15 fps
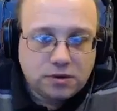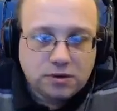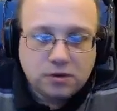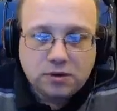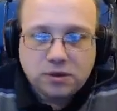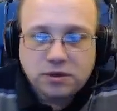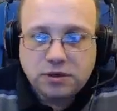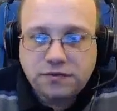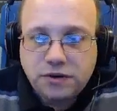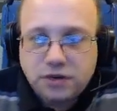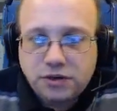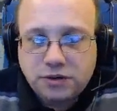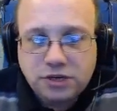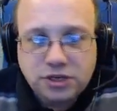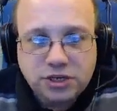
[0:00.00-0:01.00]
So if you're
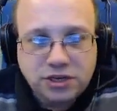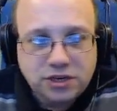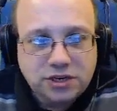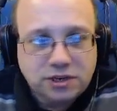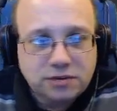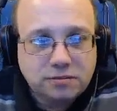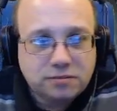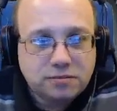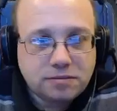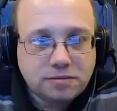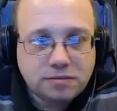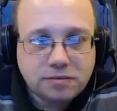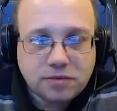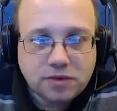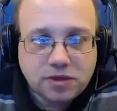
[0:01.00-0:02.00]
doing shunting
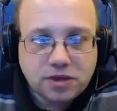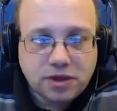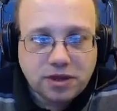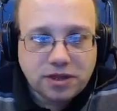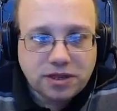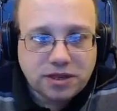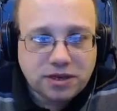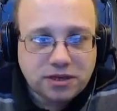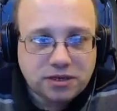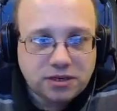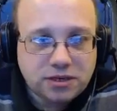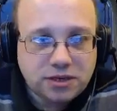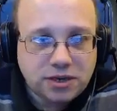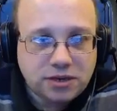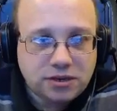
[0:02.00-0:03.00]
like this
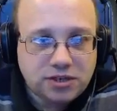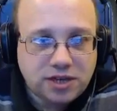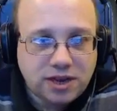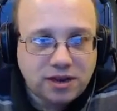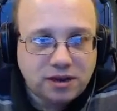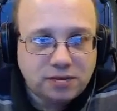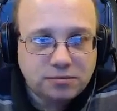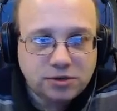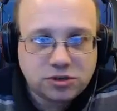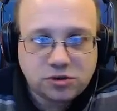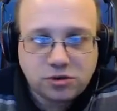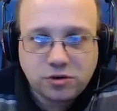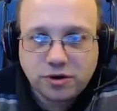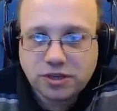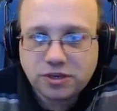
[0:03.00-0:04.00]
and you're setting up the
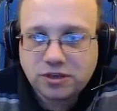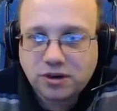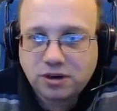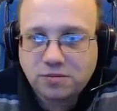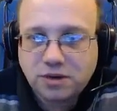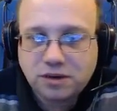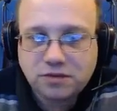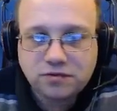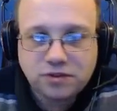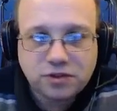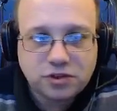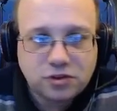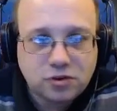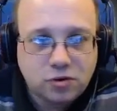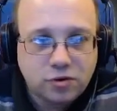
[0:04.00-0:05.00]
timings for the
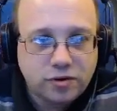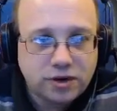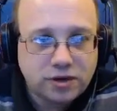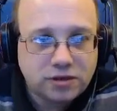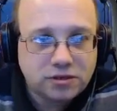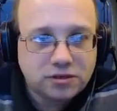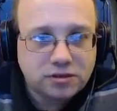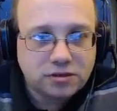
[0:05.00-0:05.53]
scorings,